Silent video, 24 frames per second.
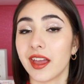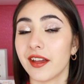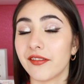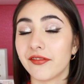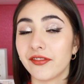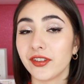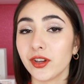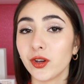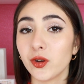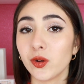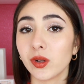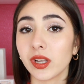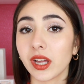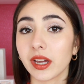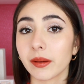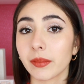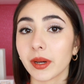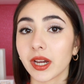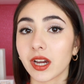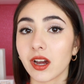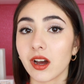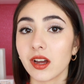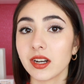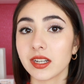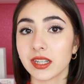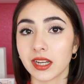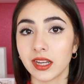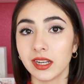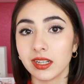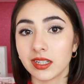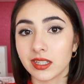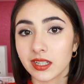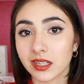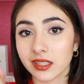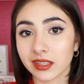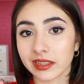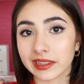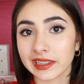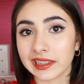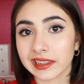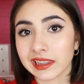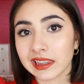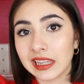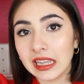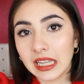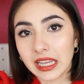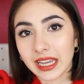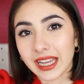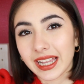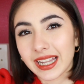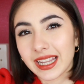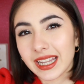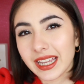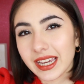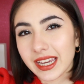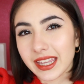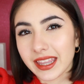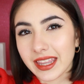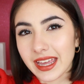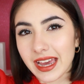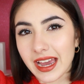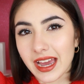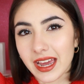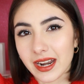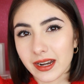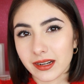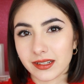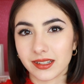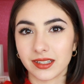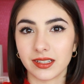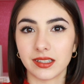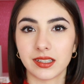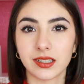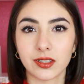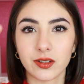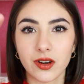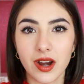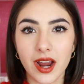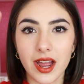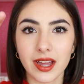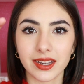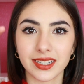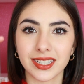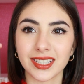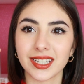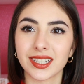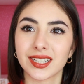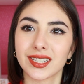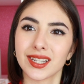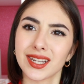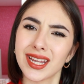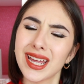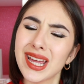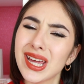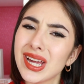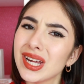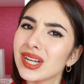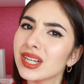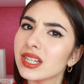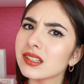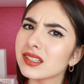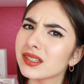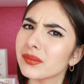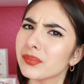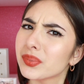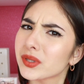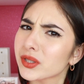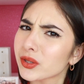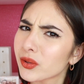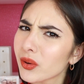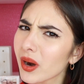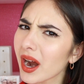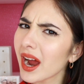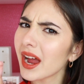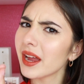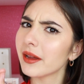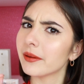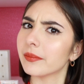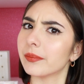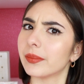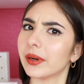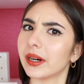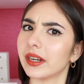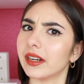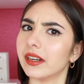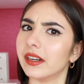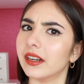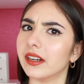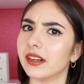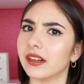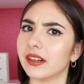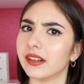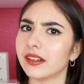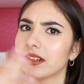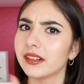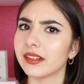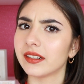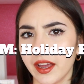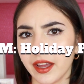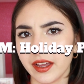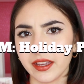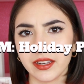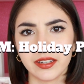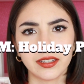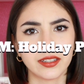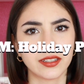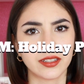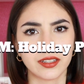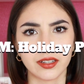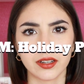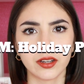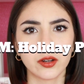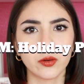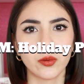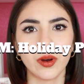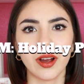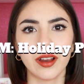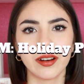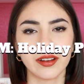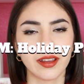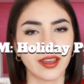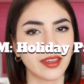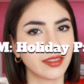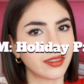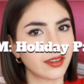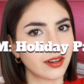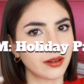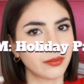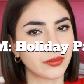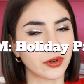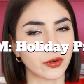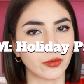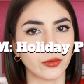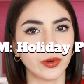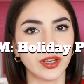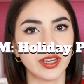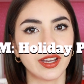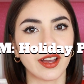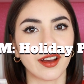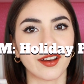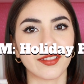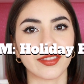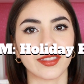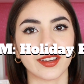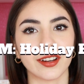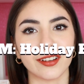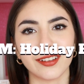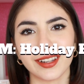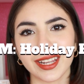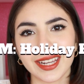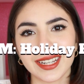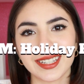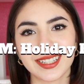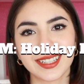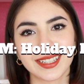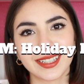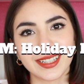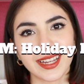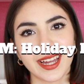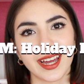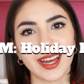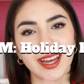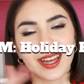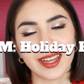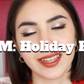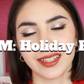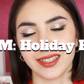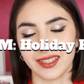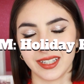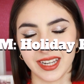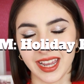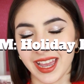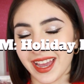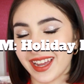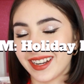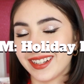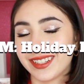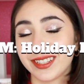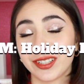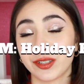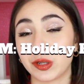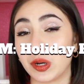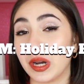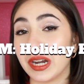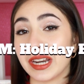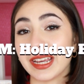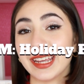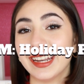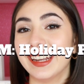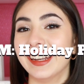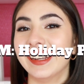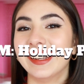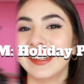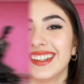if you like my content, click that subscribe subscribe button. It took a while to get there, but we got there. Let's uh, head straight in.